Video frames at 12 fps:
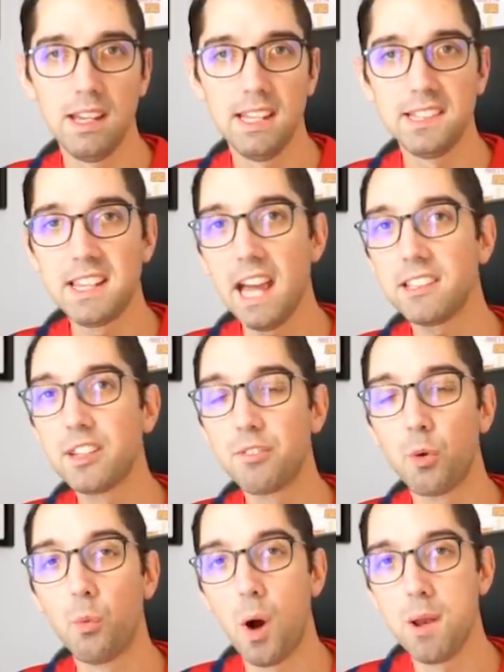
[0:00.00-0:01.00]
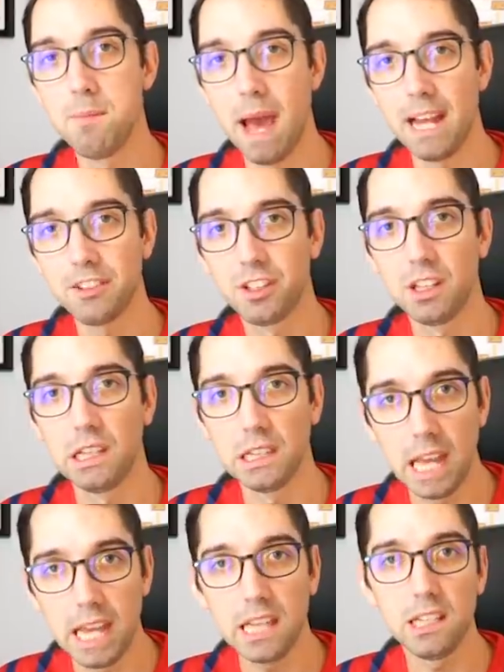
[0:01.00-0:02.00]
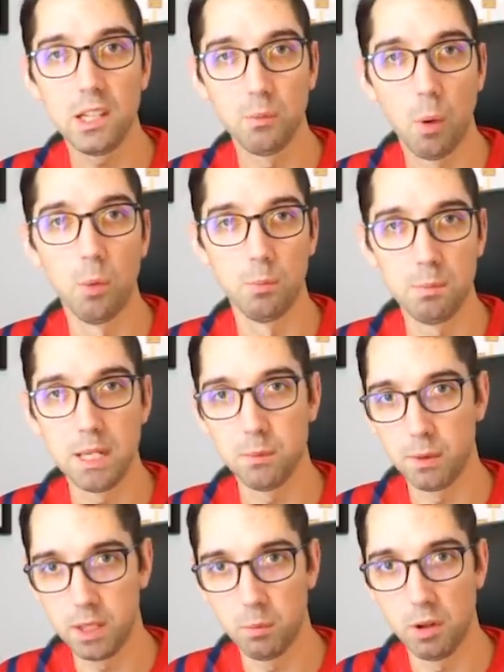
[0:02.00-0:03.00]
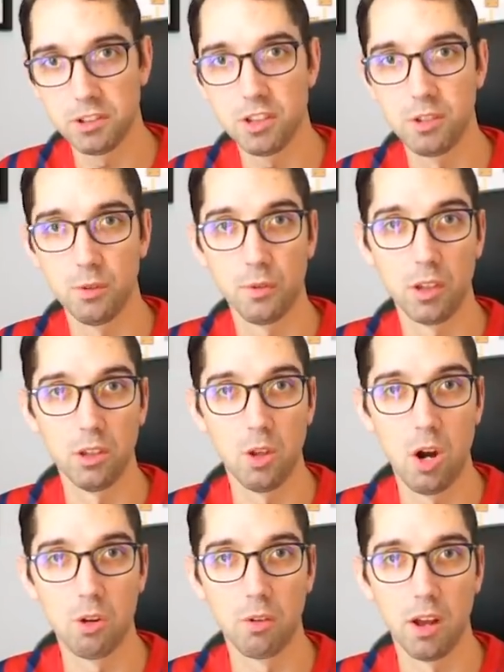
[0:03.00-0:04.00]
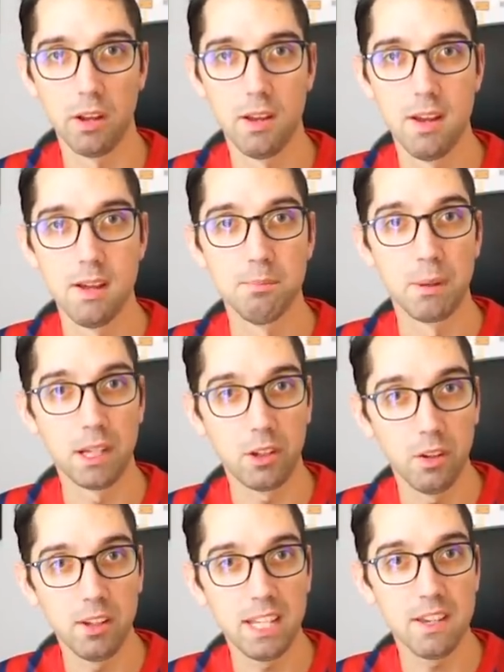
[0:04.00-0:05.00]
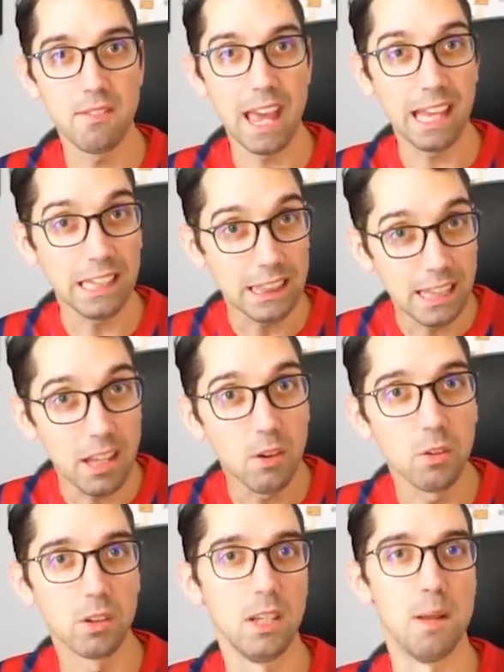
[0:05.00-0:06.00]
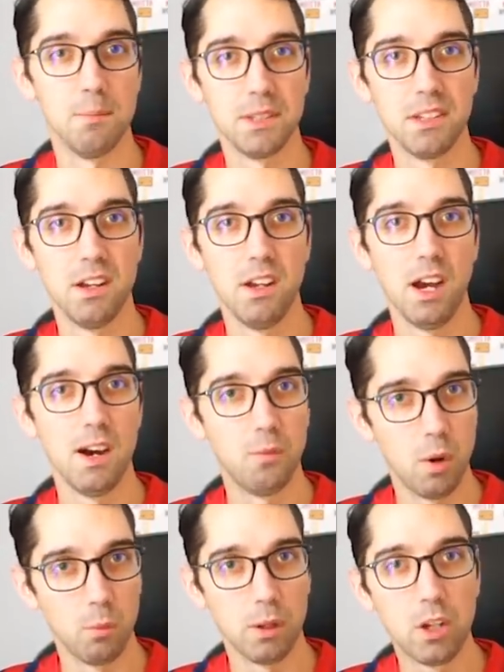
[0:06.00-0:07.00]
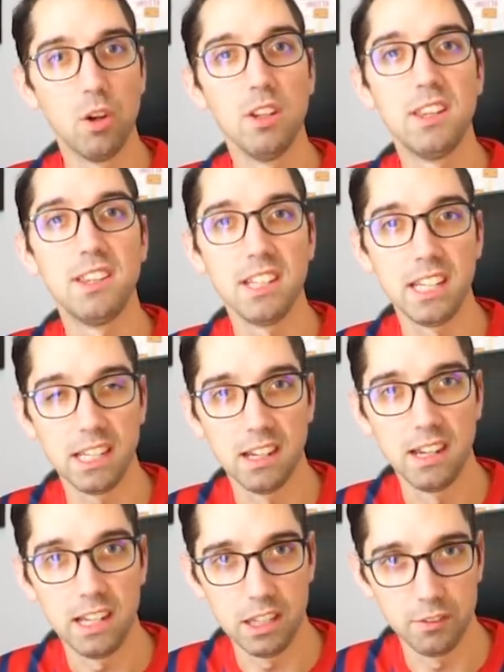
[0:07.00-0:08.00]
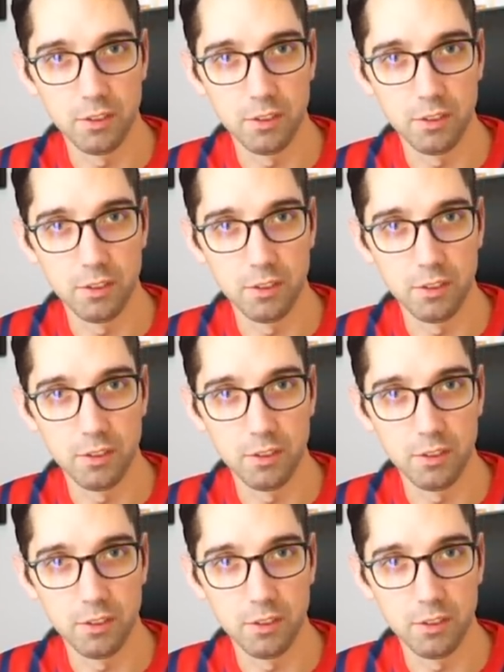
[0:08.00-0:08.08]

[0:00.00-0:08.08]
His tactics for one match likely won't be what he wants to do for the long run, but it could give a little glimpse of what we could see in the